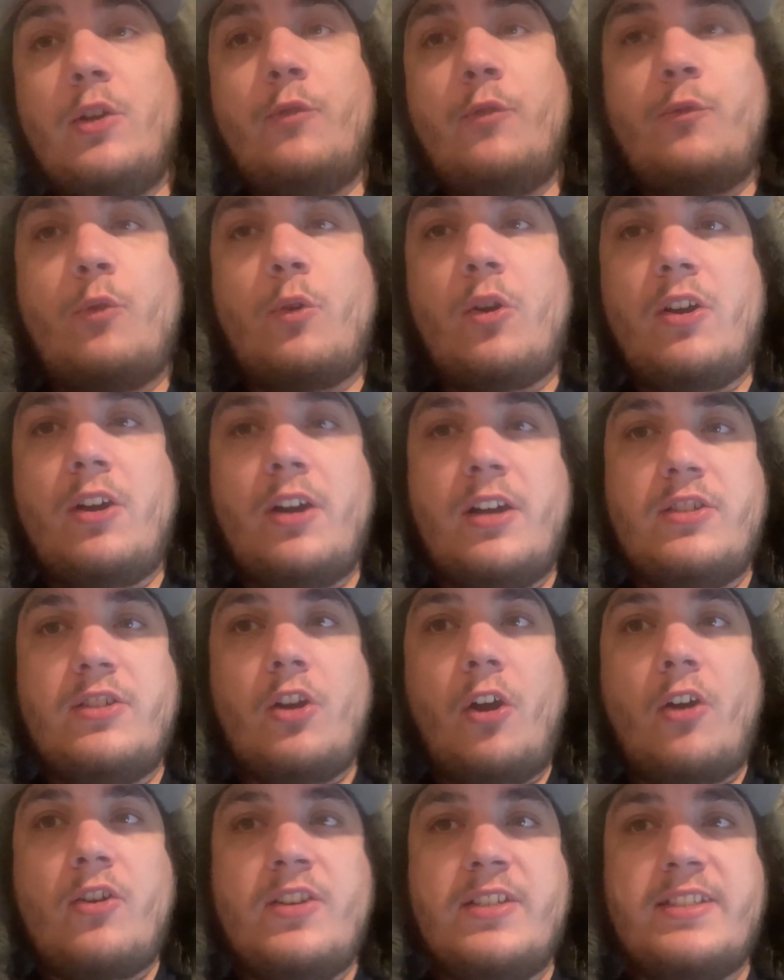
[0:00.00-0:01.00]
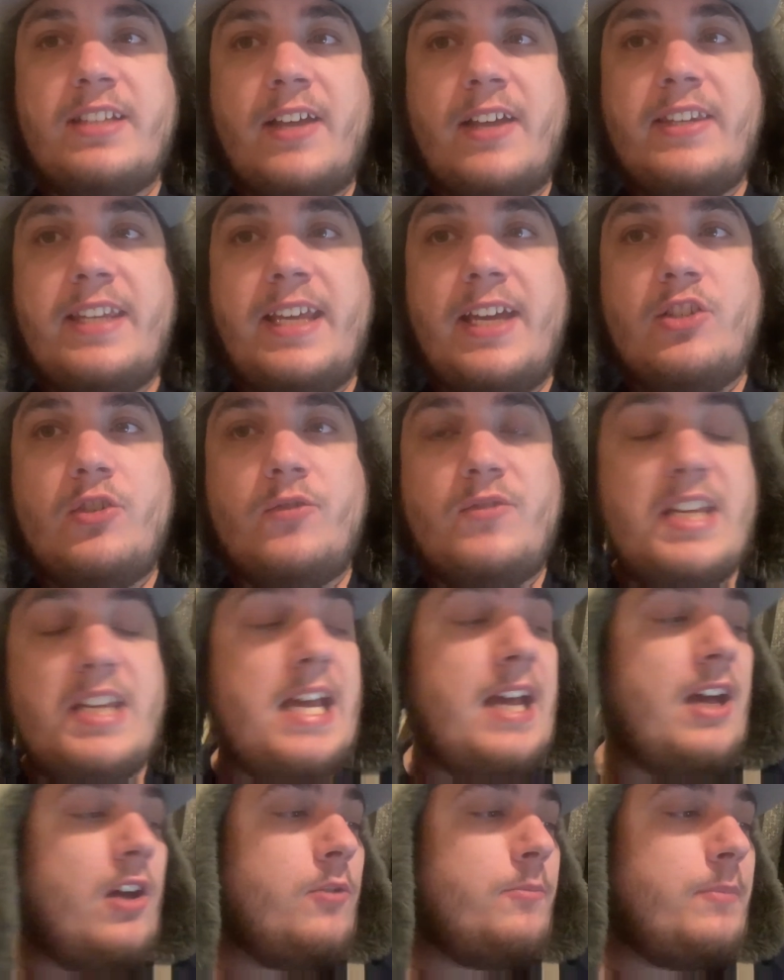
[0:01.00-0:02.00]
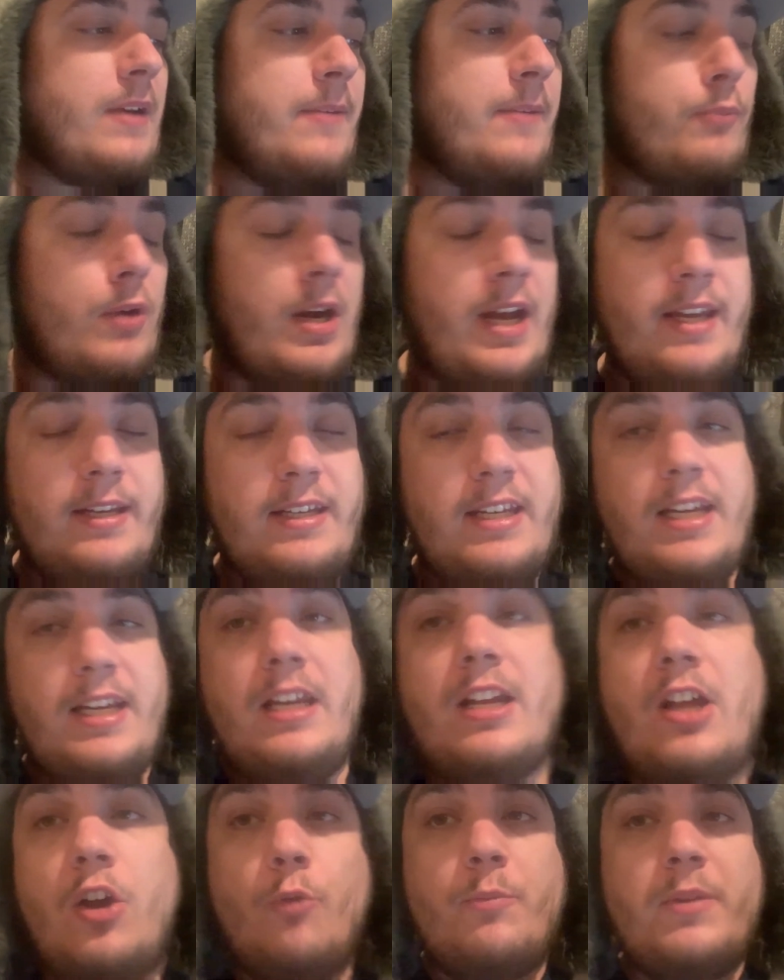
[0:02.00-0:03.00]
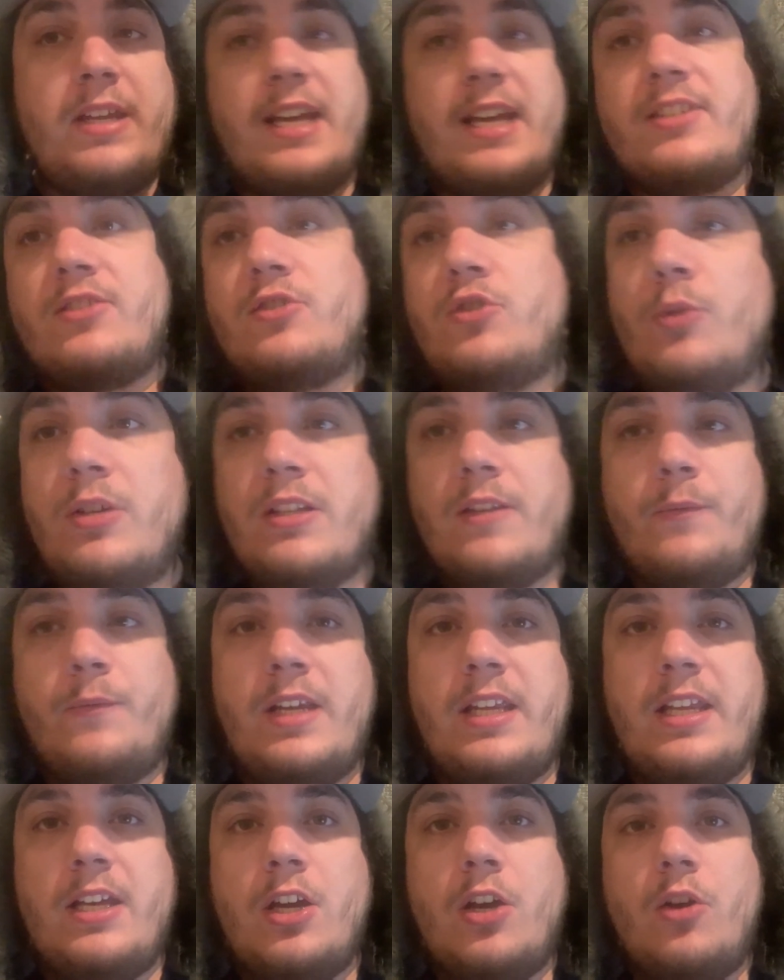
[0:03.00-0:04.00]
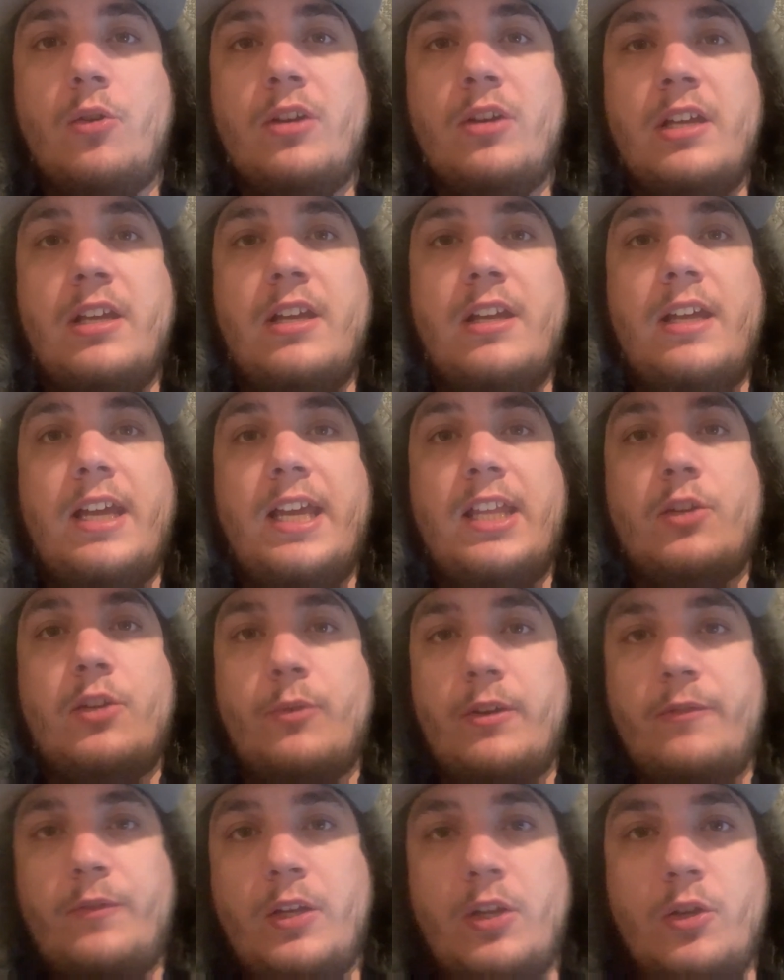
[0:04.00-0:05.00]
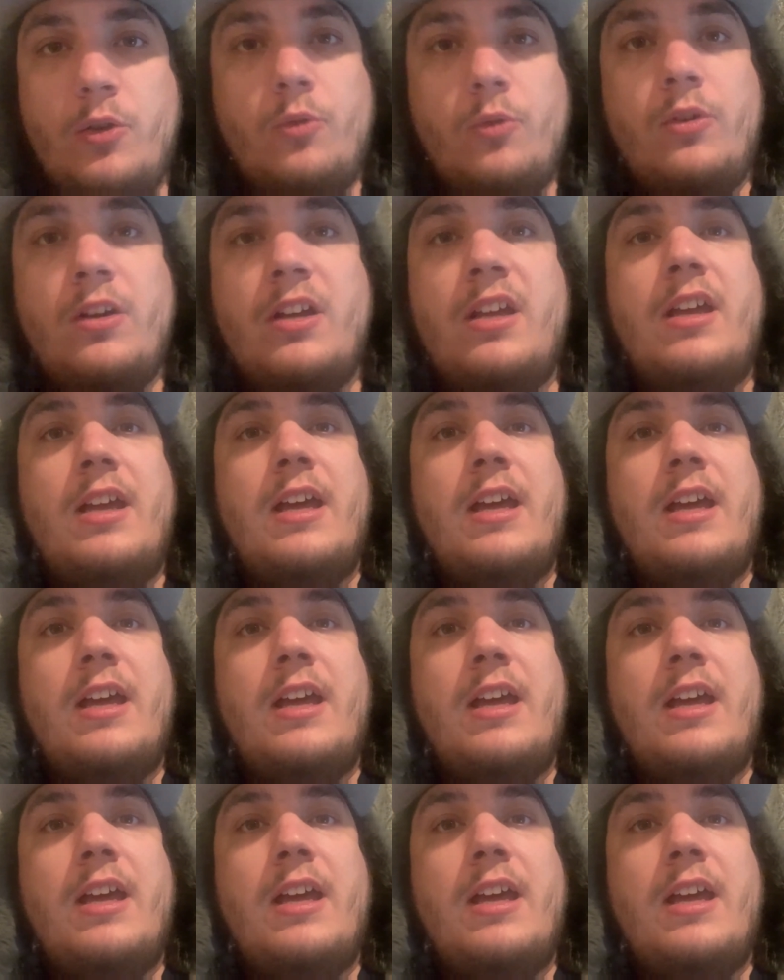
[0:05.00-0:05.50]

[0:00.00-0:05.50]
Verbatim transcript: for Darkness on the Edge of Town by Brian Keene. I hope you guys enjoyed the video and the review.